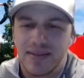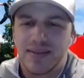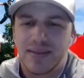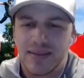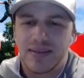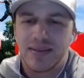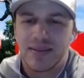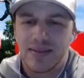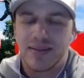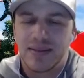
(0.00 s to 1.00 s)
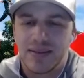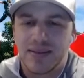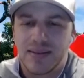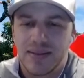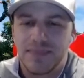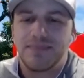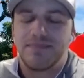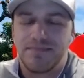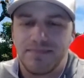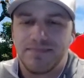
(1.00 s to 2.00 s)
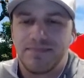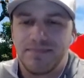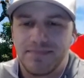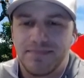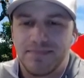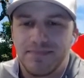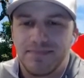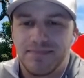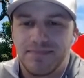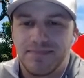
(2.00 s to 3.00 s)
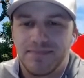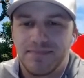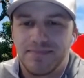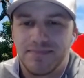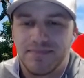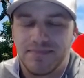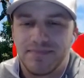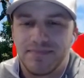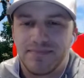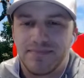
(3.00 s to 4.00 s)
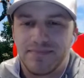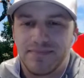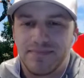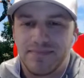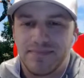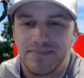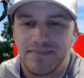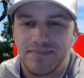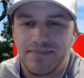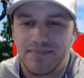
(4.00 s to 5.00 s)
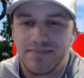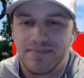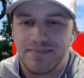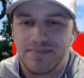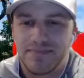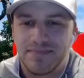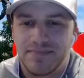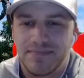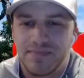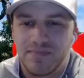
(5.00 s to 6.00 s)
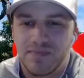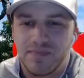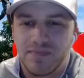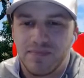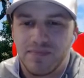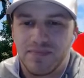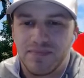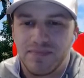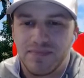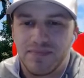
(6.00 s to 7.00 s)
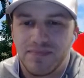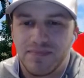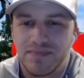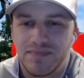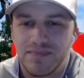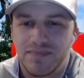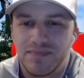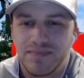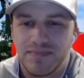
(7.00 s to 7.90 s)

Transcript: (not speaking)